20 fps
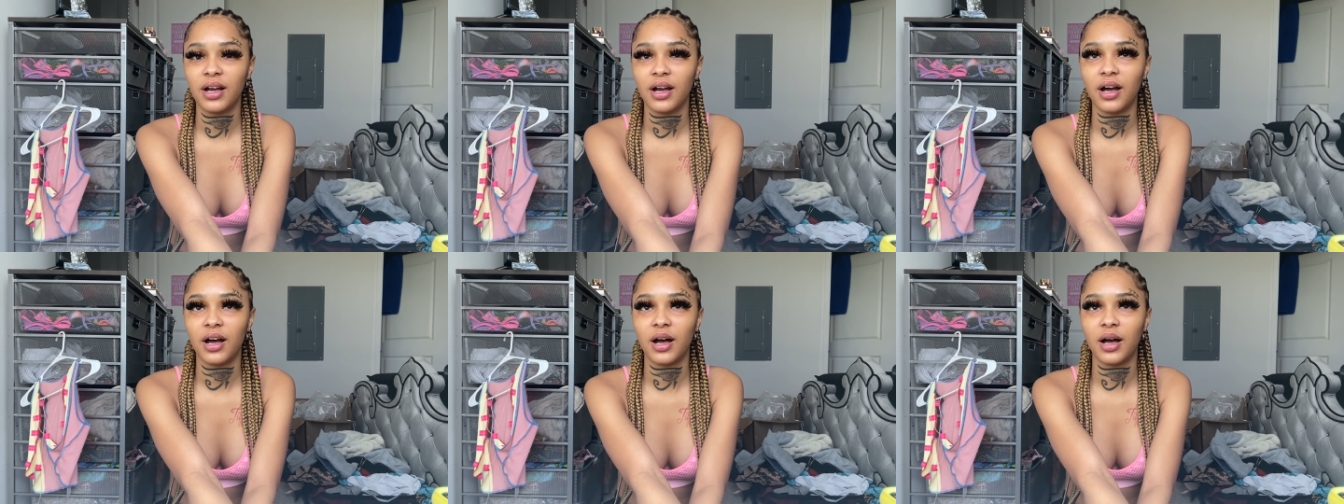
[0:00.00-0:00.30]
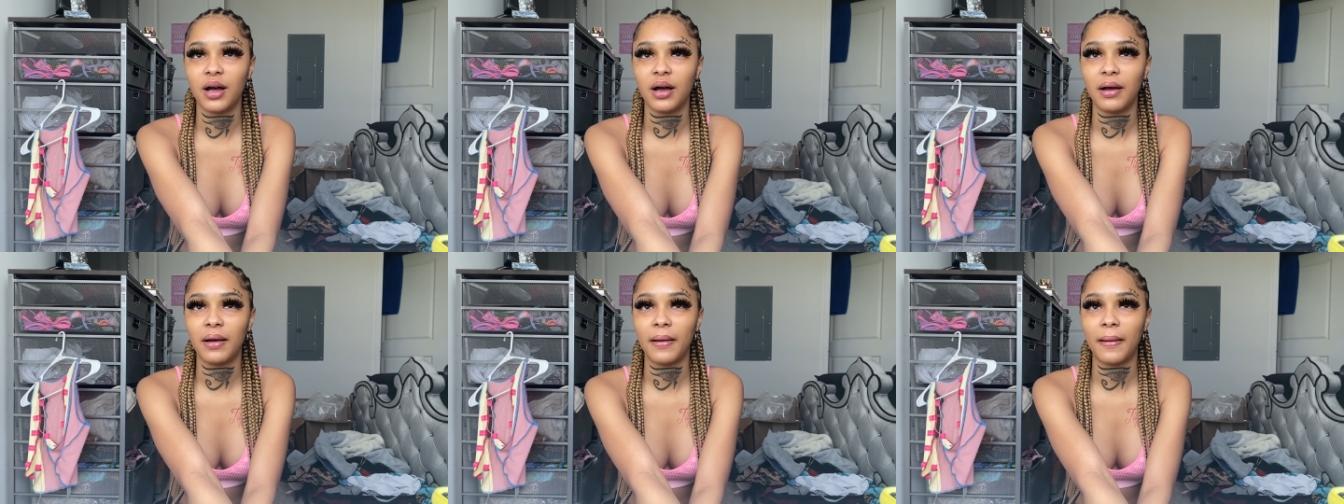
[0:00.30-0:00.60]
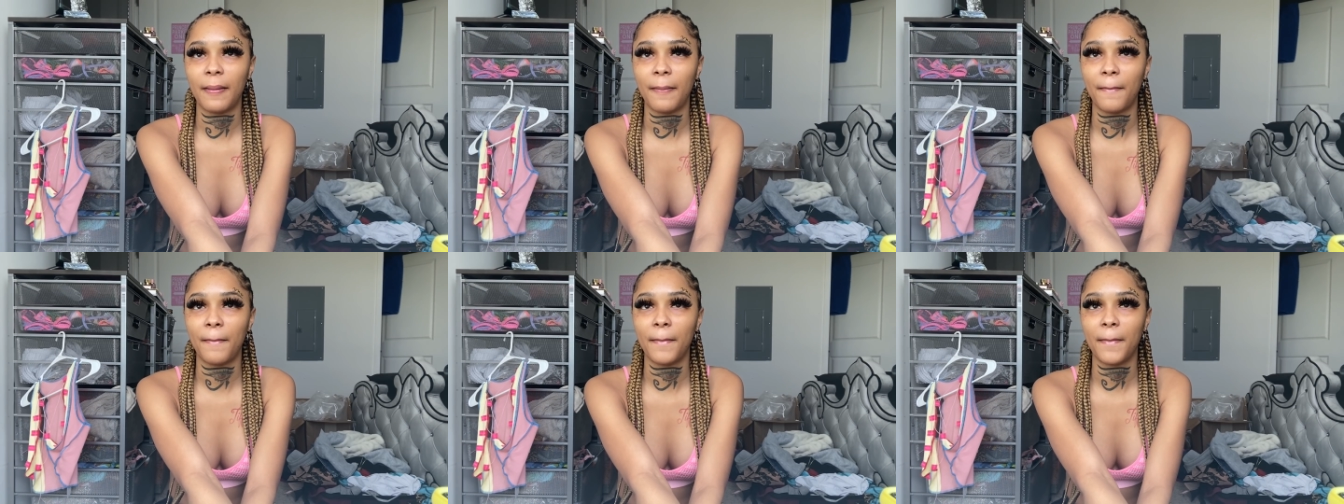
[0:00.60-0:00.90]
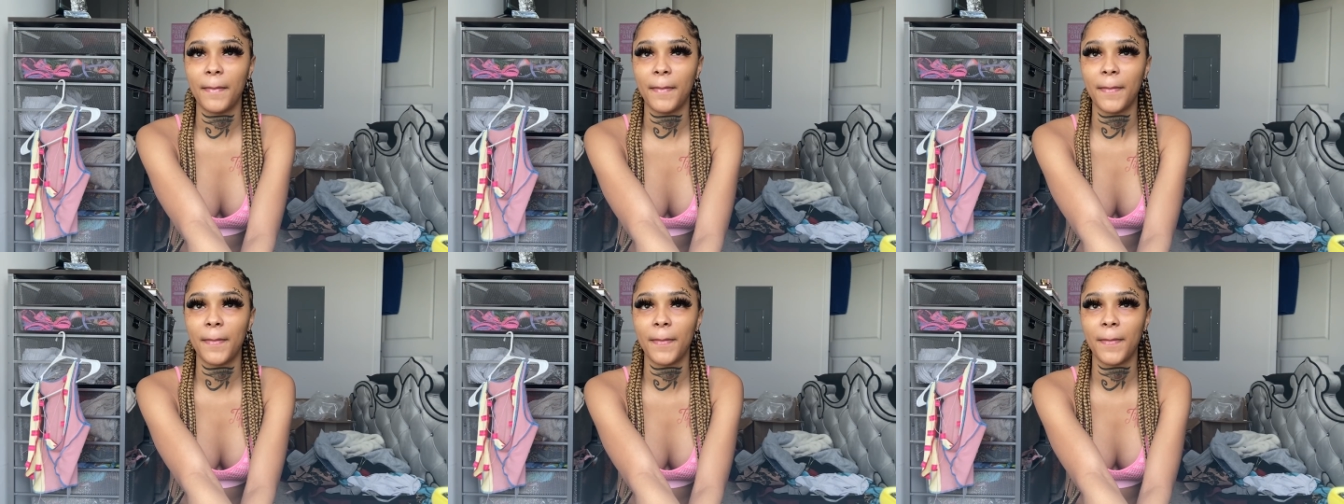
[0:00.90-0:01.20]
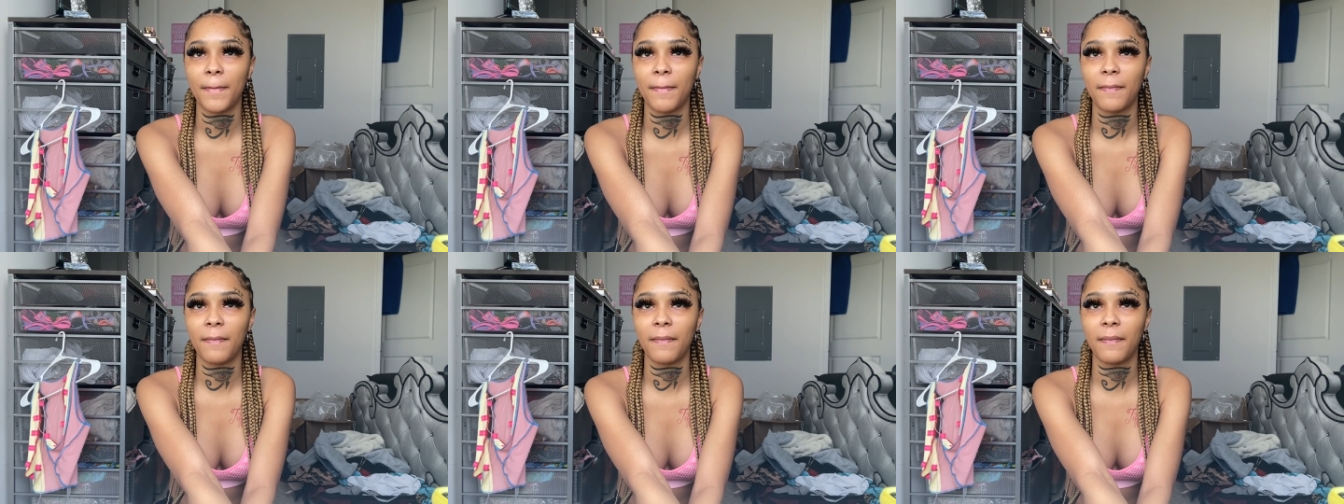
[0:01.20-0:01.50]

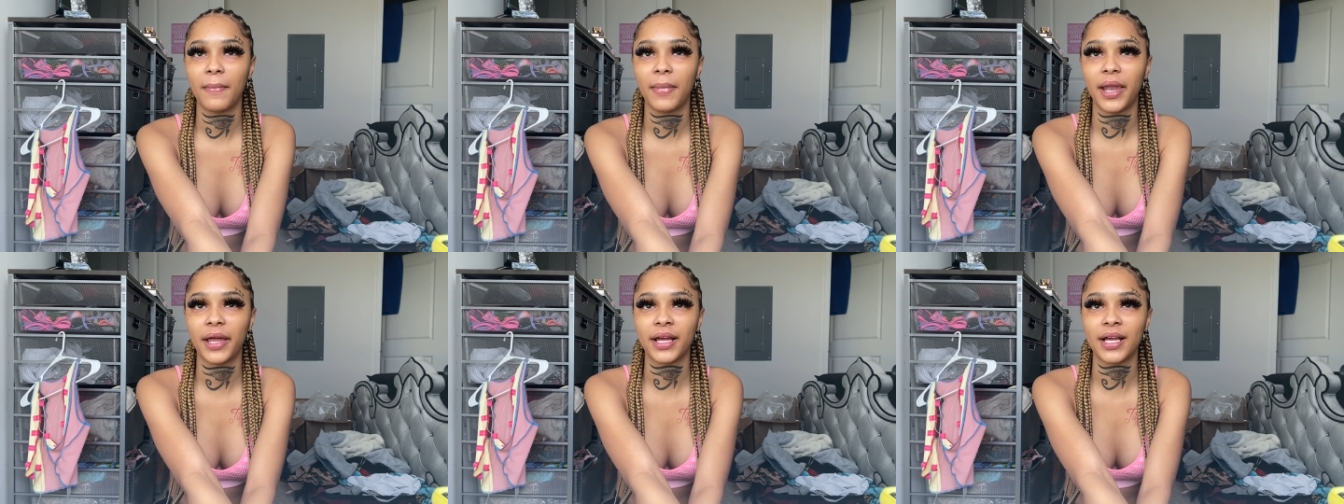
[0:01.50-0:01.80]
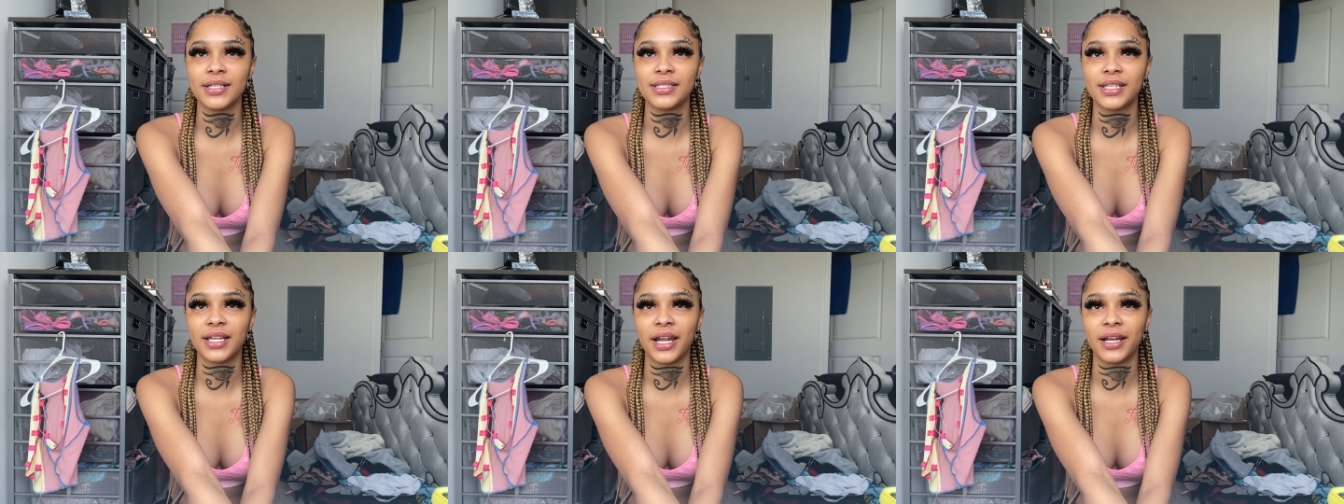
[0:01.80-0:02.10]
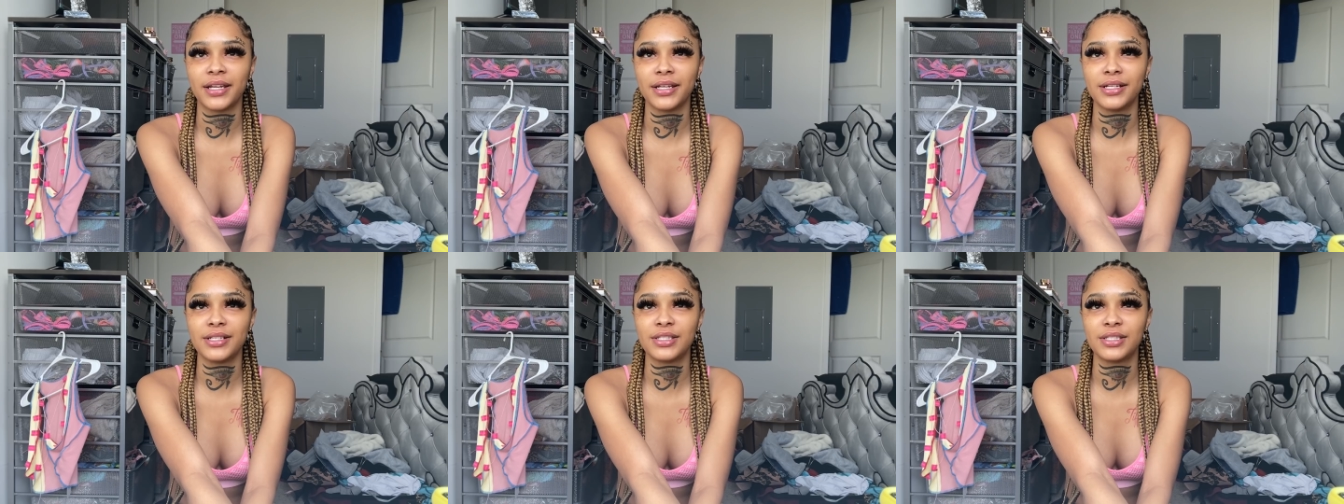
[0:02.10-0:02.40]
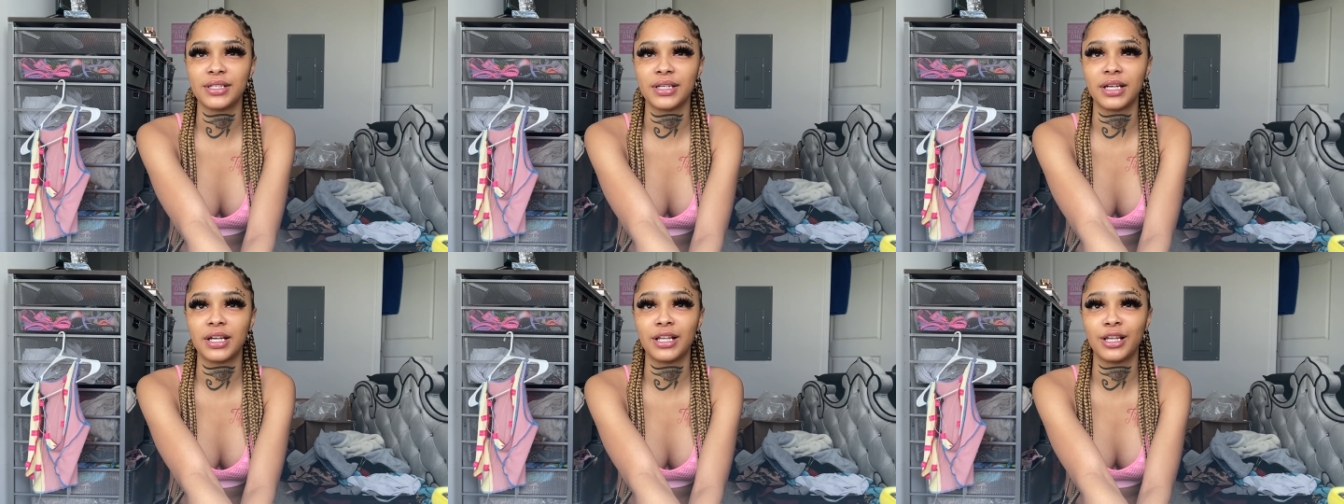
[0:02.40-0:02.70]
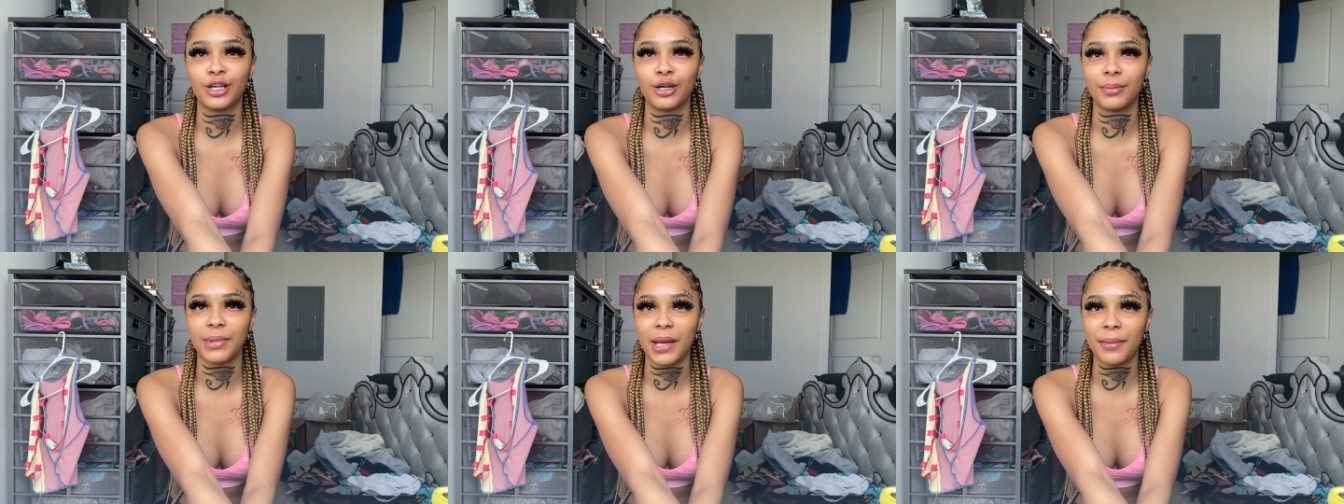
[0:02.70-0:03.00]
Like I said, I needed to
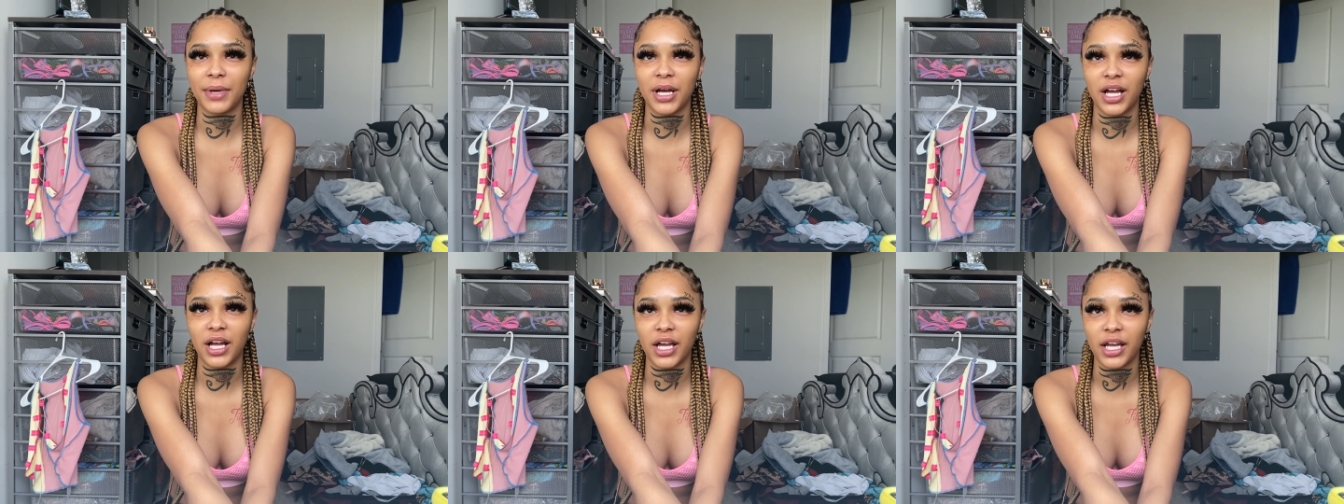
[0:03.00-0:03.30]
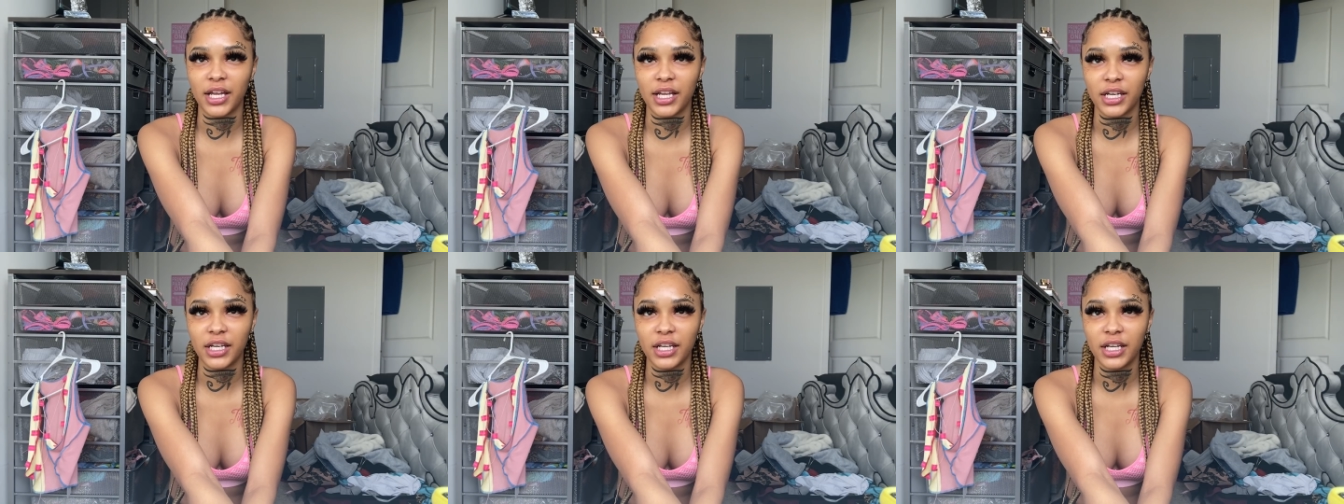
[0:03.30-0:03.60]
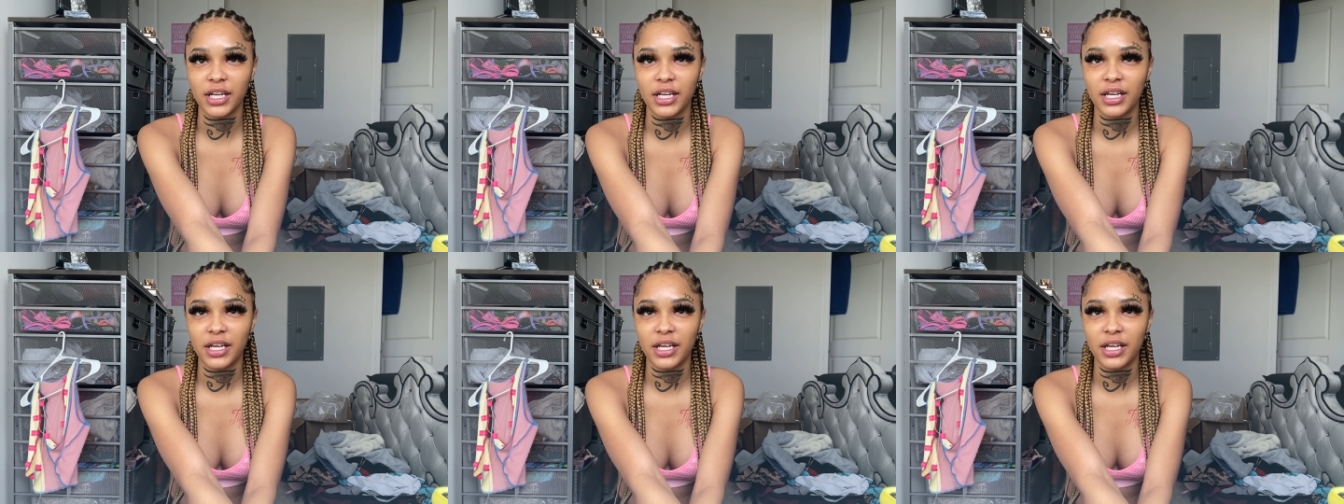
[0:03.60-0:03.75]
clear my mind.